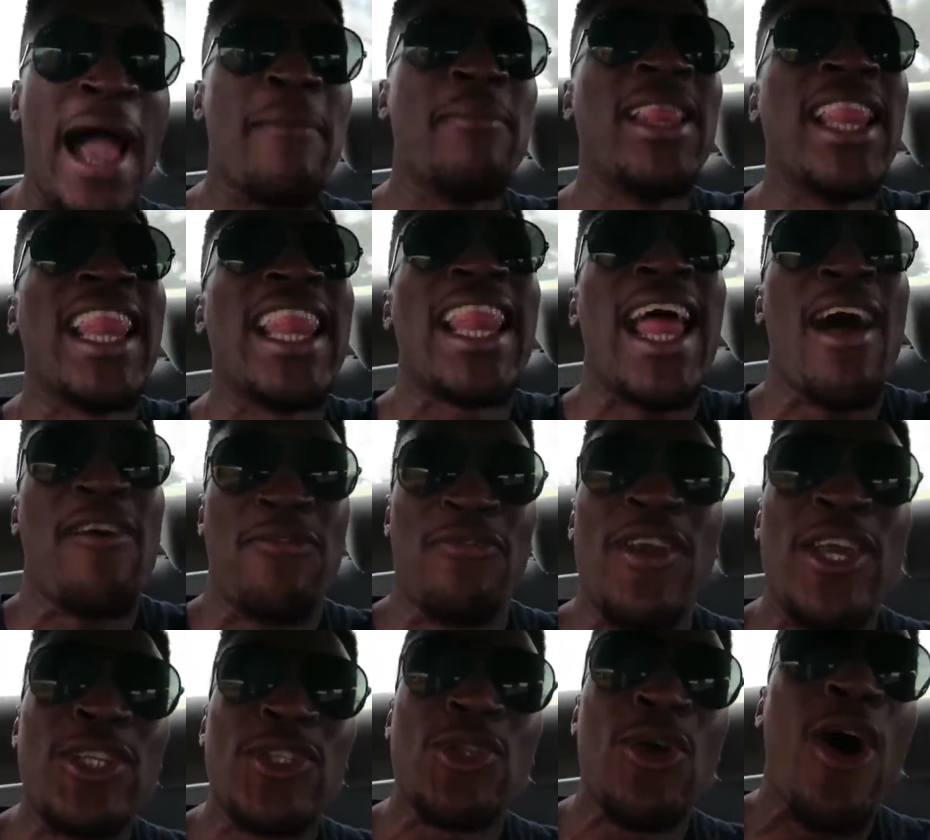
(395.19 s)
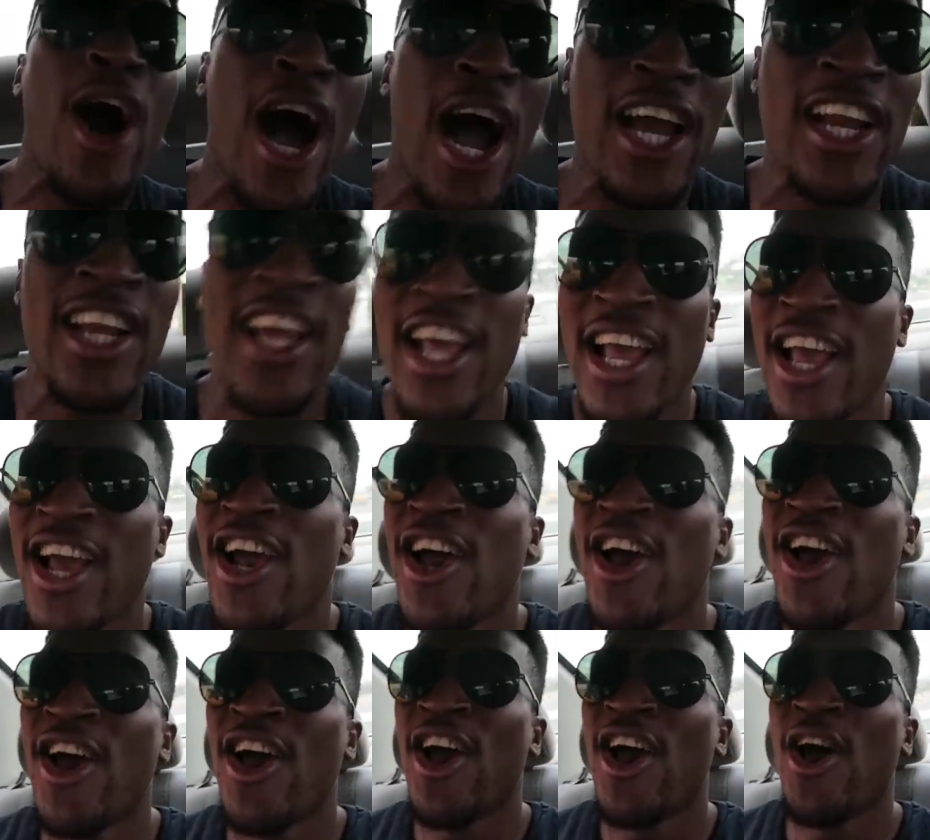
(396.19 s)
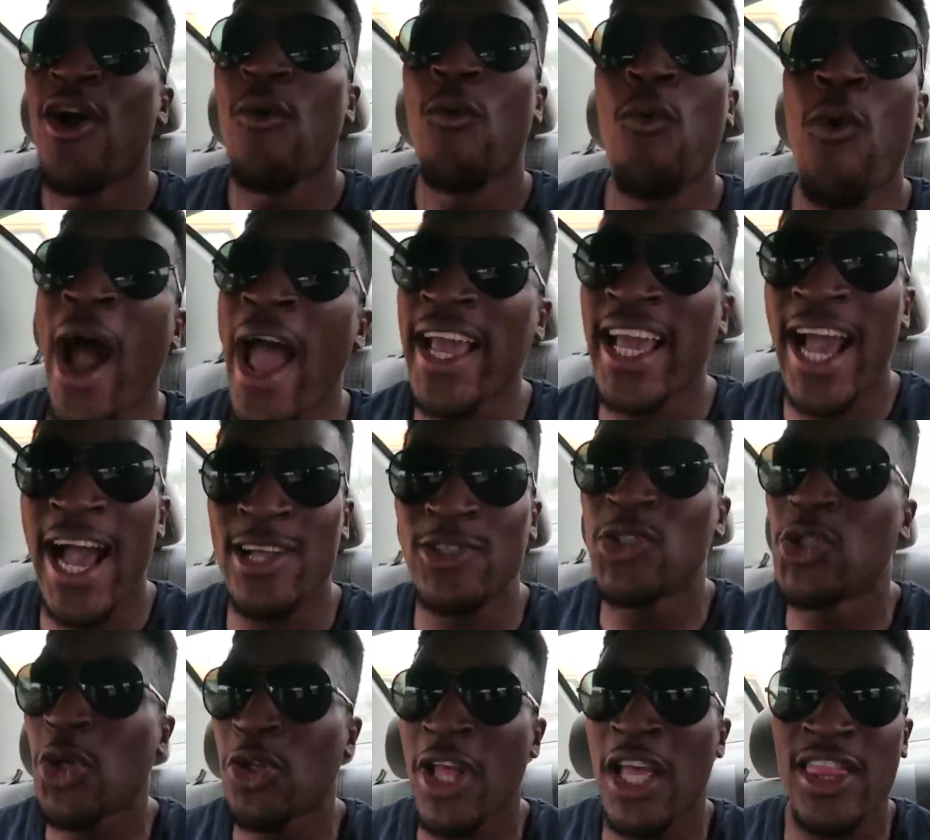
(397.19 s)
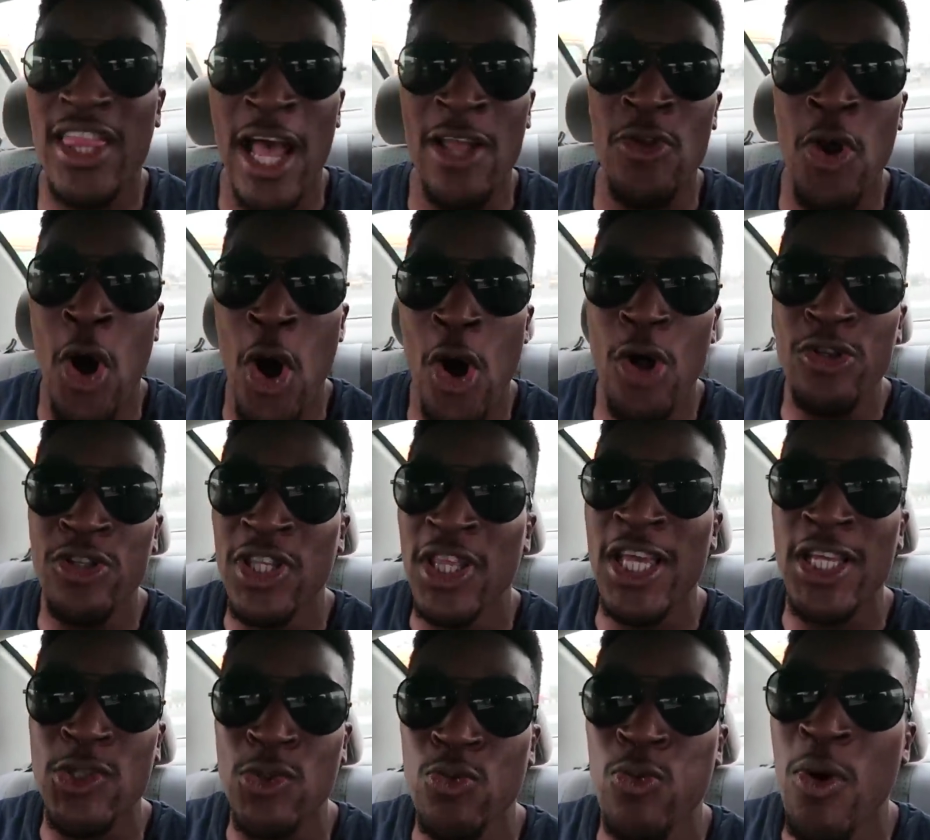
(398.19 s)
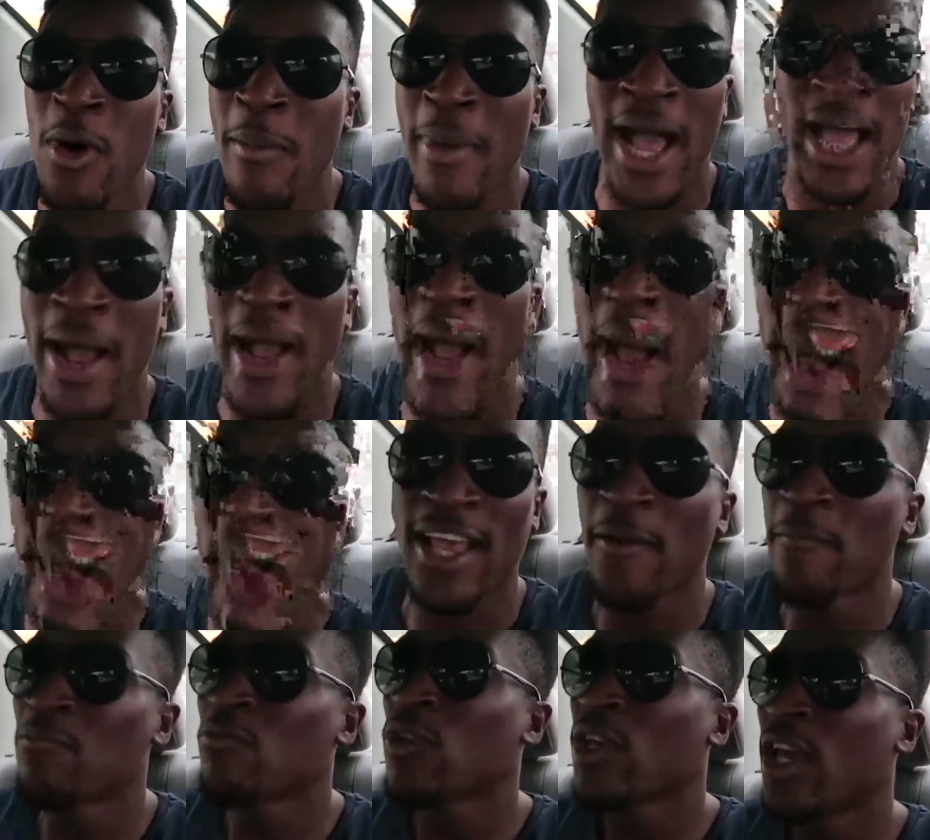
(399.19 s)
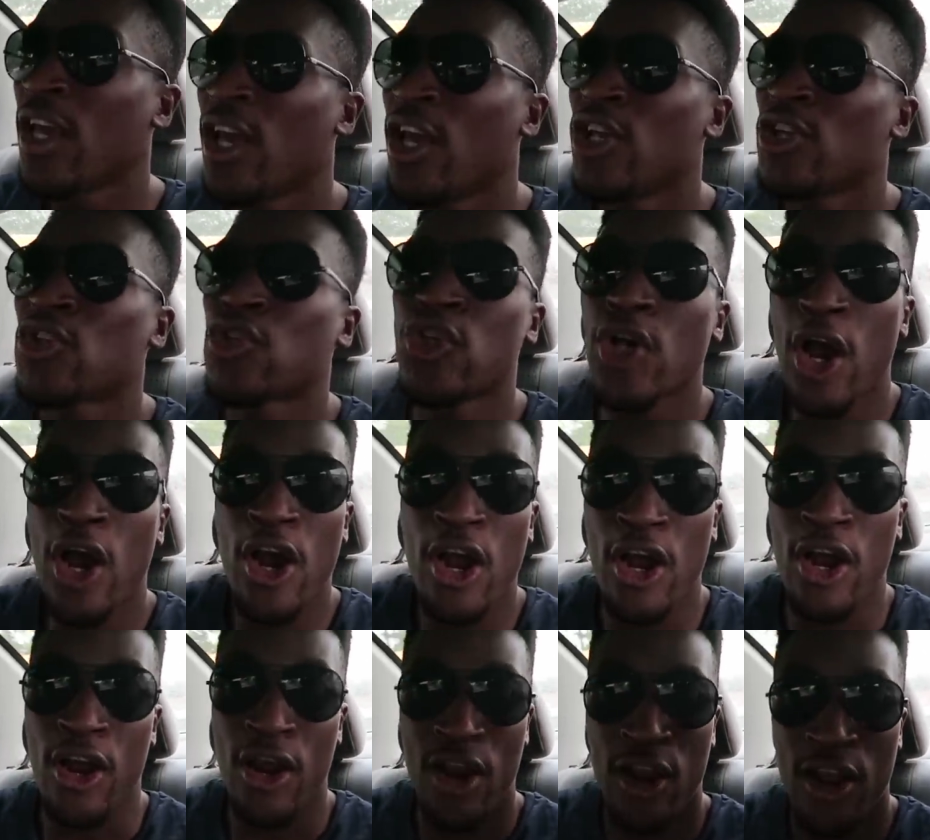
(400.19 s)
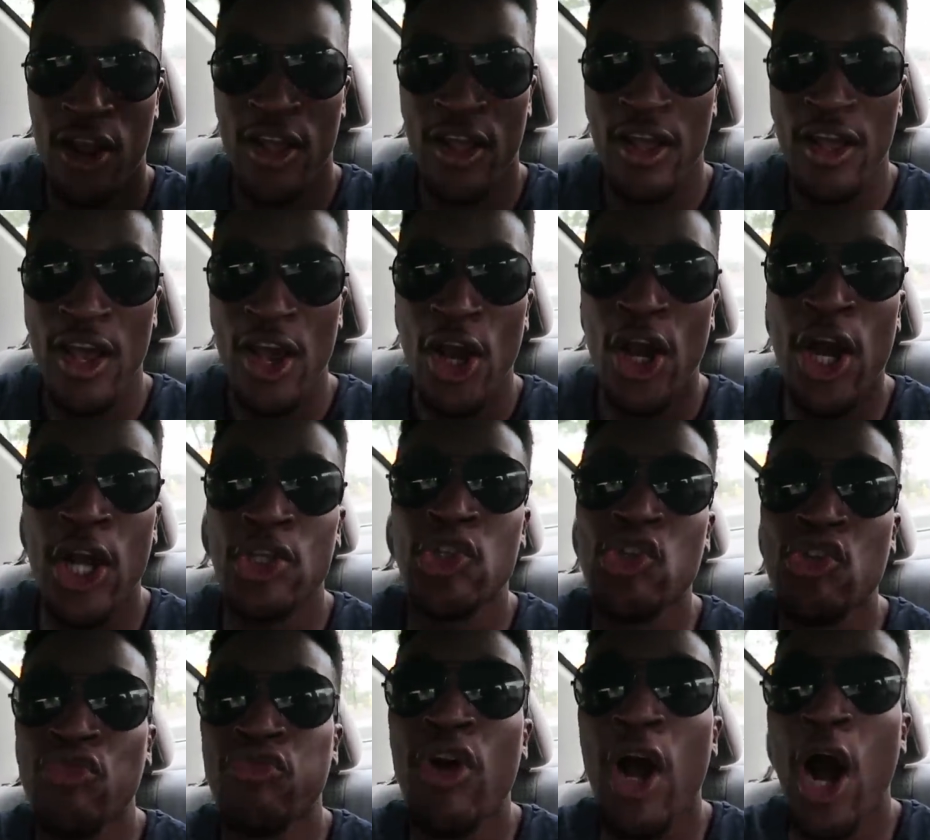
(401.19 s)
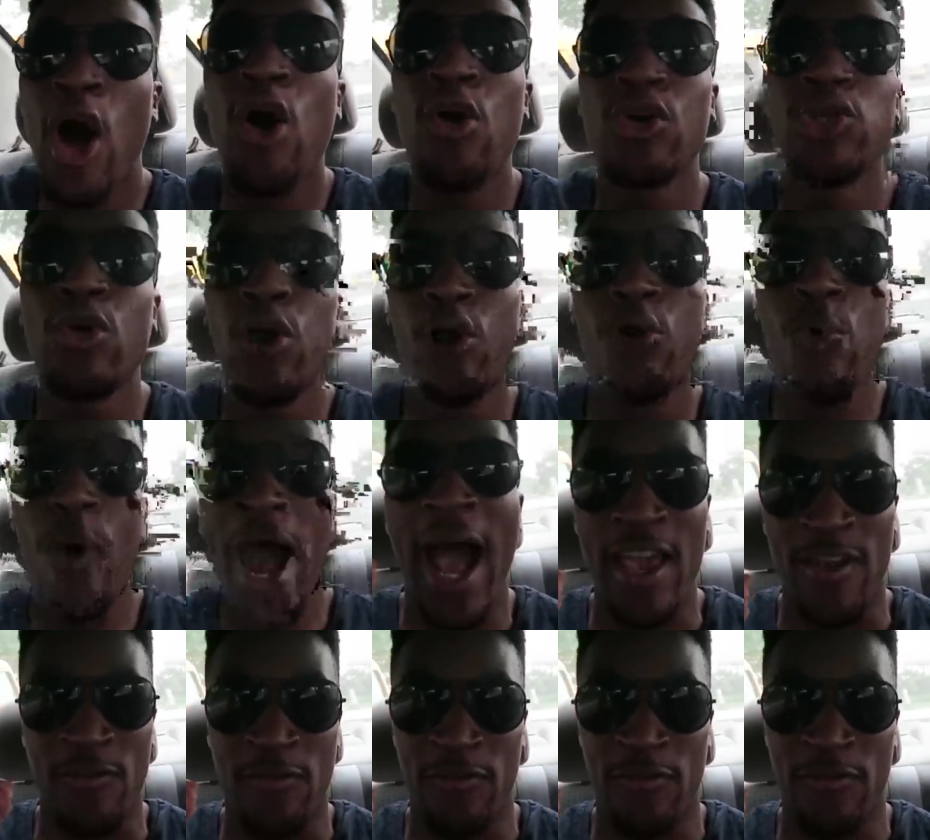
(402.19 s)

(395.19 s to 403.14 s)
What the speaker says: I'm laughing so hard. Why can't Jonathan hold this woman? Like, sir, control your wife.